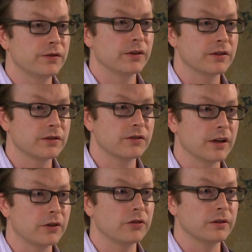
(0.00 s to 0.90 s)
feel the
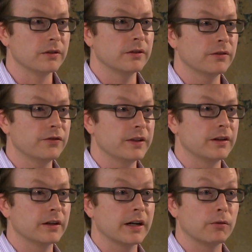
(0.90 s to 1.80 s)
sensation? Your
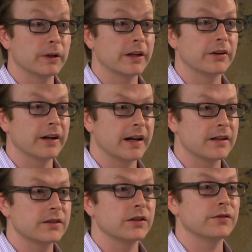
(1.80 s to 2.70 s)
feet are kind of wringing your
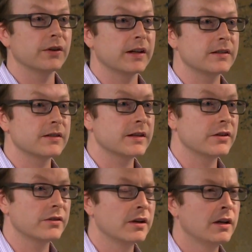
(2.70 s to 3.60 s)
hands. Can you feel that
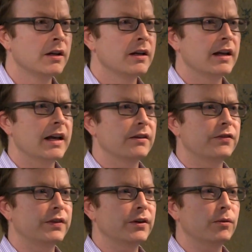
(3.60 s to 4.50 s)
sensation? And if
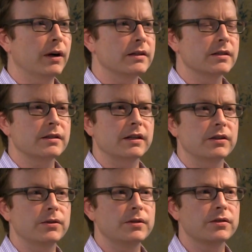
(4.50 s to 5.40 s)
fear arises,
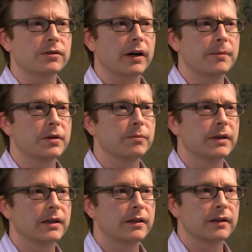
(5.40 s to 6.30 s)
can you describe to
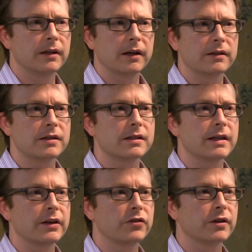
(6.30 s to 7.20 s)
me a
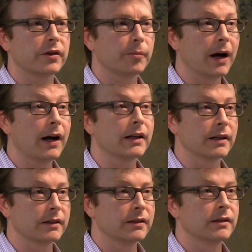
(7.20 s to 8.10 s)
sensation in your
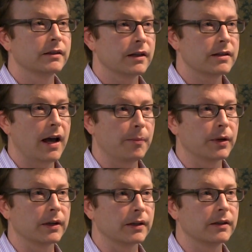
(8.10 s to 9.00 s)
body that's
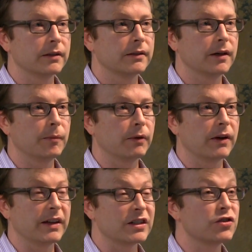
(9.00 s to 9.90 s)
happening
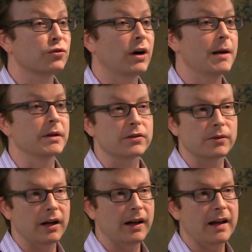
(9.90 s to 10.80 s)
around that? Describing,
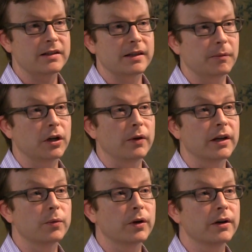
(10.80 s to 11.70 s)
so not asking them to go
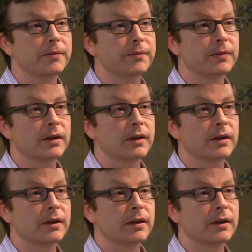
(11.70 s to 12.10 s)
inward,